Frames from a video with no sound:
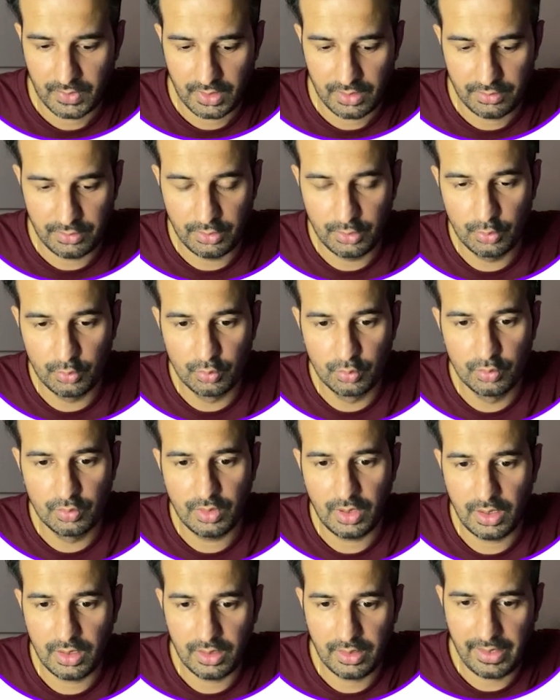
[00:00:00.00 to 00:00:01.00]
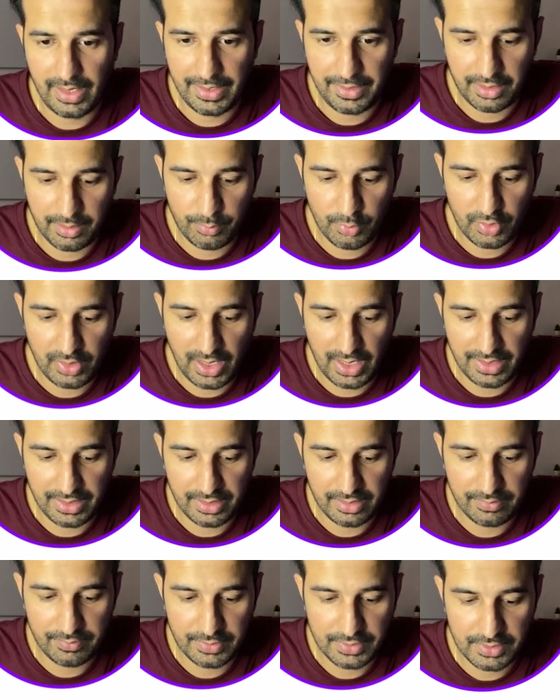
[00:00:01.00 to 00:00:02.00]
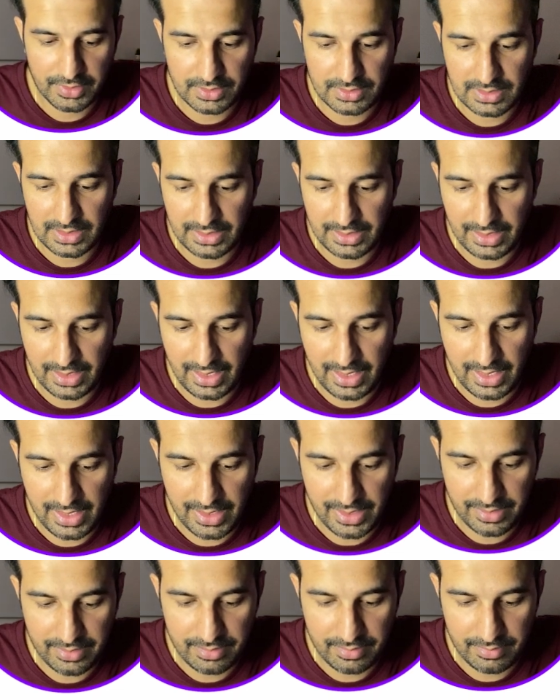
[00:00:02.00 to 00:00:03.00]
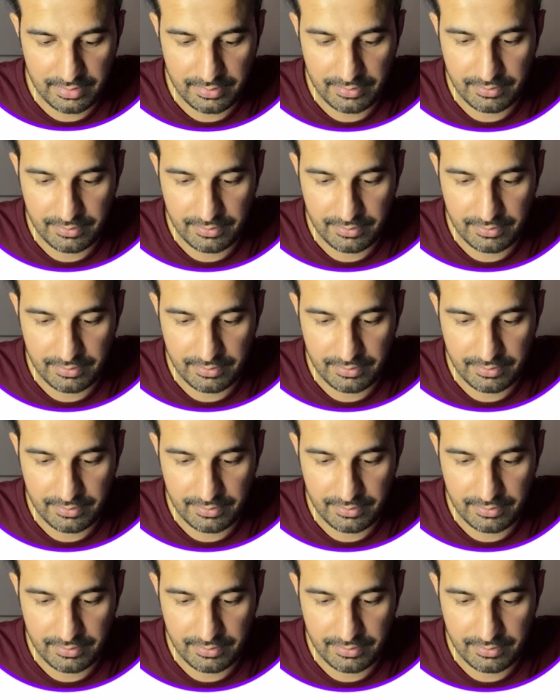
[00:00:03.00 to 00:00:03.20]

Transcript: new uh, attribute added which is like add